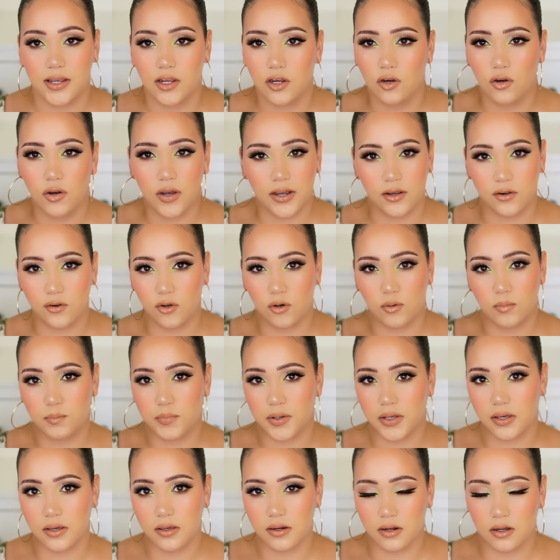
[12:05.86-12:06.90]
here I don't
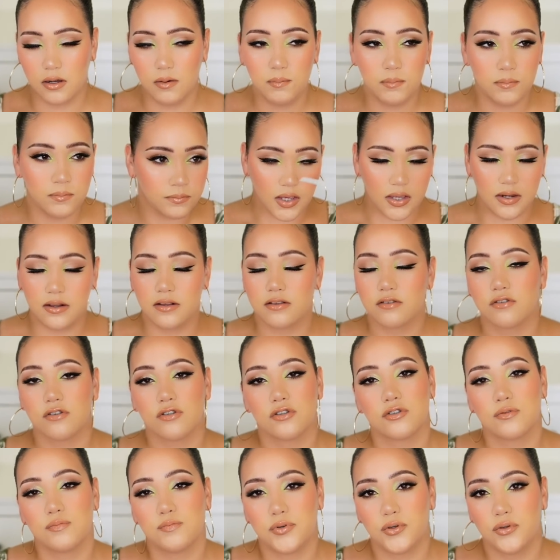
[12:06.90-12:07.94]
pick it up. And it's
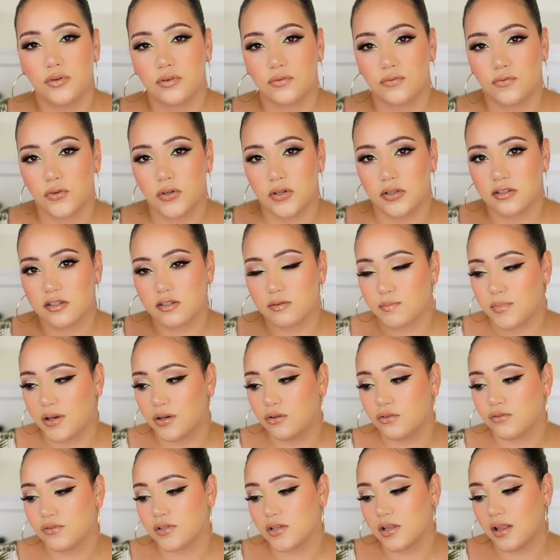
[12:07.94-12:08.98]
just beautiful. It
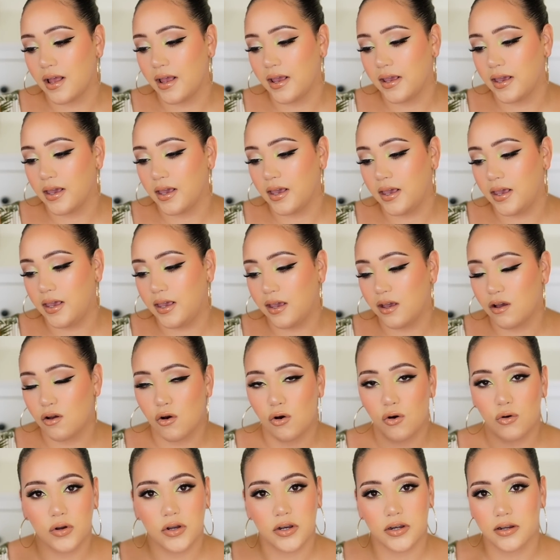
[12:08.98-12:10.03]
smells like a
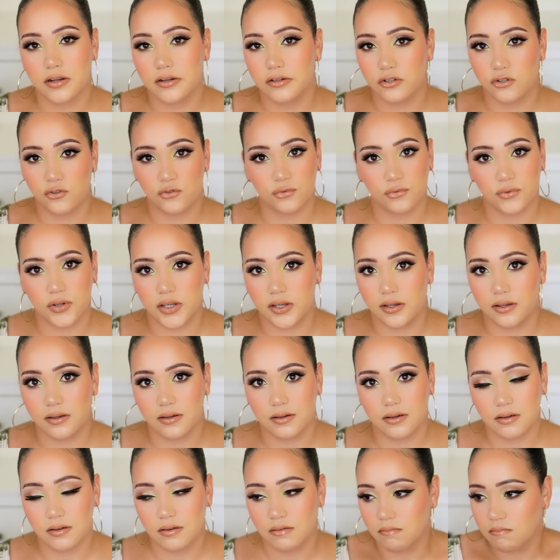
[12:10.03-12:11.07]
coconut
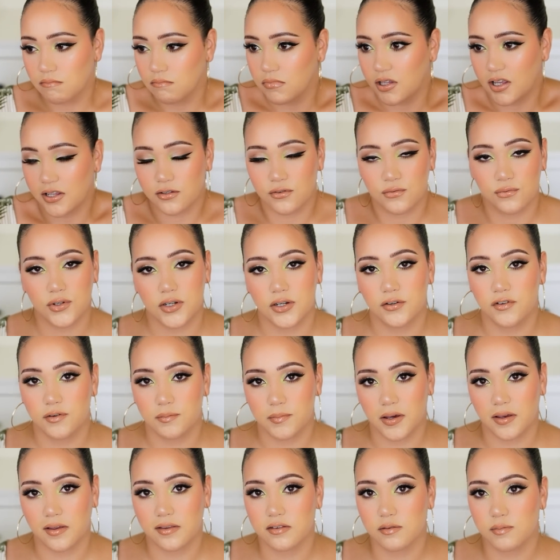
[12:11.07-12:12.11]
drink that's what it
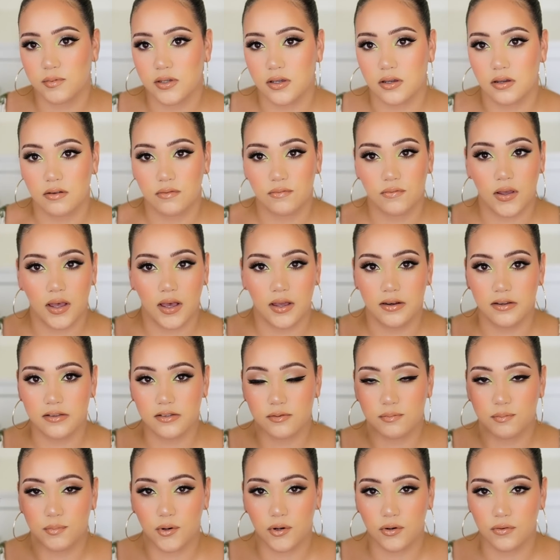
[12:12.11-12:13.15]
reminds me of and it's
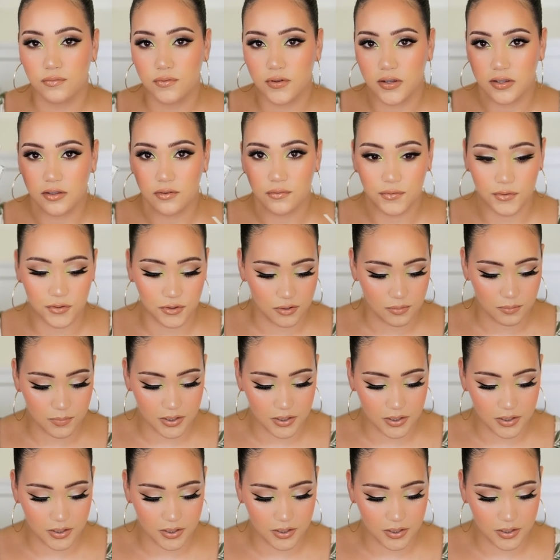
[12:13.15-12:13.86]
perfect for the